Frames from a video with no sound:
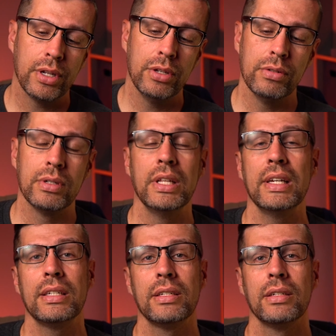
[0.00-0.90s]
can use
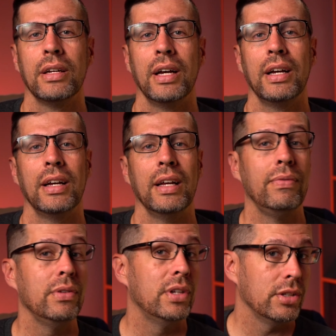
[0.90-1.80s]
this
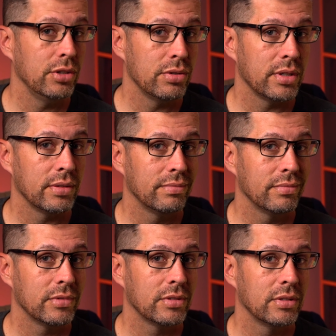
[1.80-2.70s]
if you didn't use it
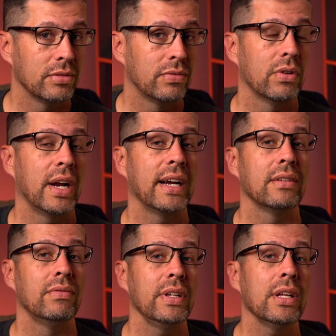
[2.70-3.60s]
for
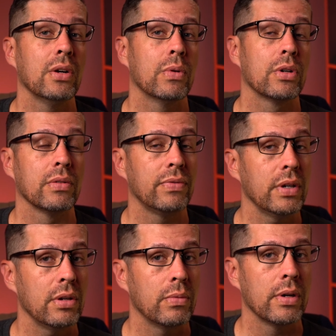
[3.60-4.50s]
active video work or
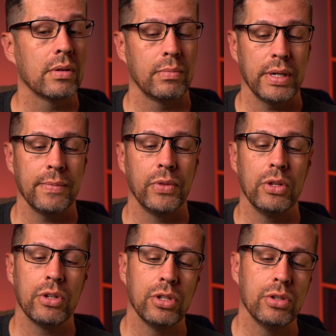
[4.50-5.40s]
photo work, but
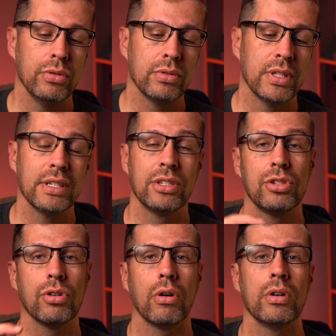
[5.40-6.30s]
you could use this to
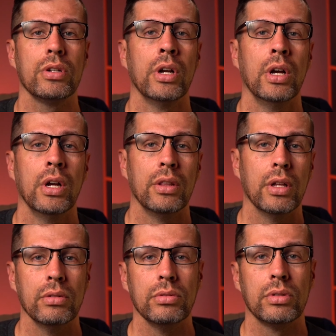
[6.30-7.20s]
charge
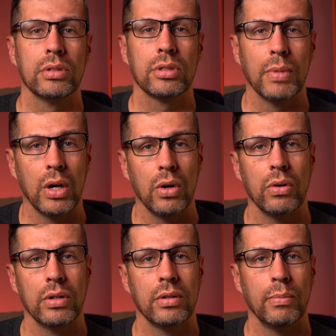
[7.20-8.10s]
those small
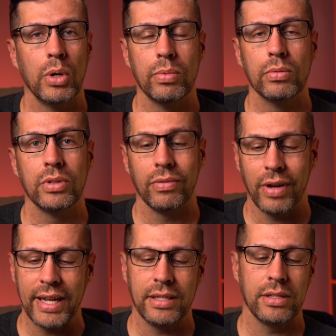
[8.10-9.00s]
mobile
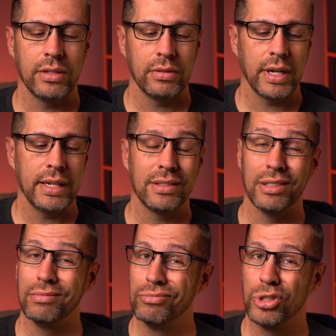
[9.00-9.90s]
devices. Okay,
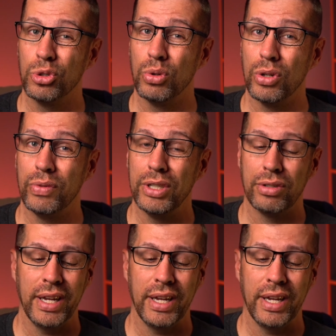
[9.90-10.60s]
so cool little feature,